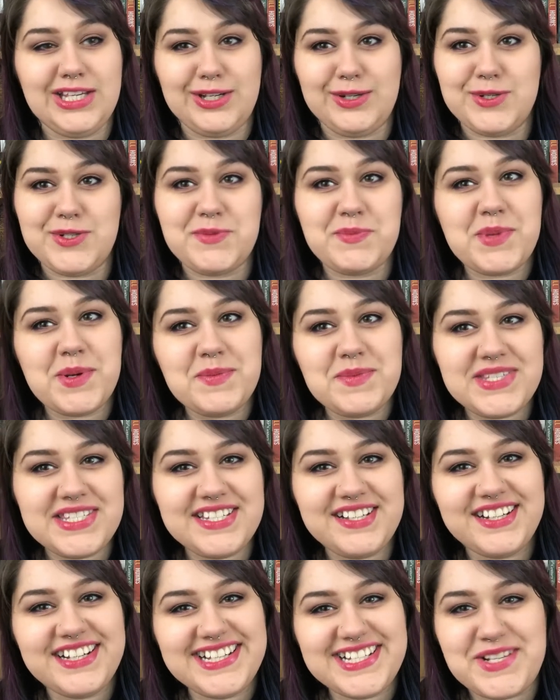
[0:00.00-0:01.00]
Goosebumps
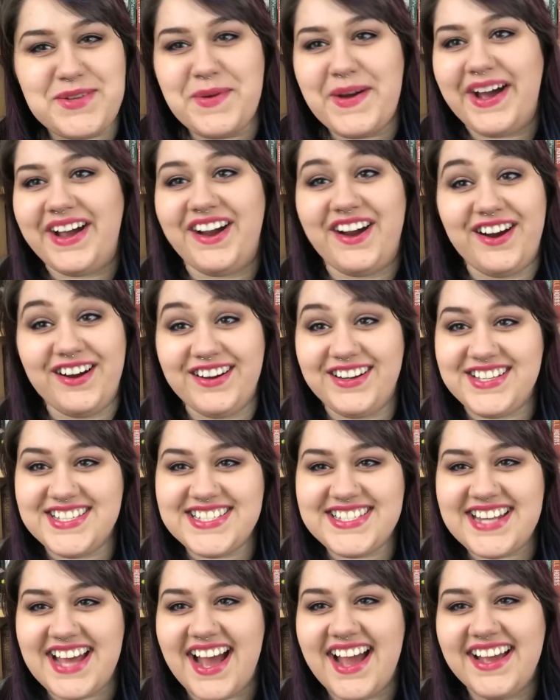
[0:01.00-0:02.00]
series by R.L.
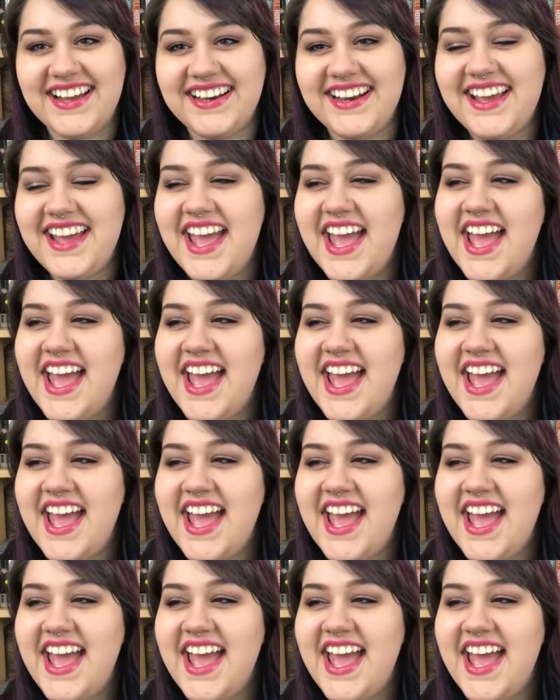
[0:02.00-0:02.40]
Stein.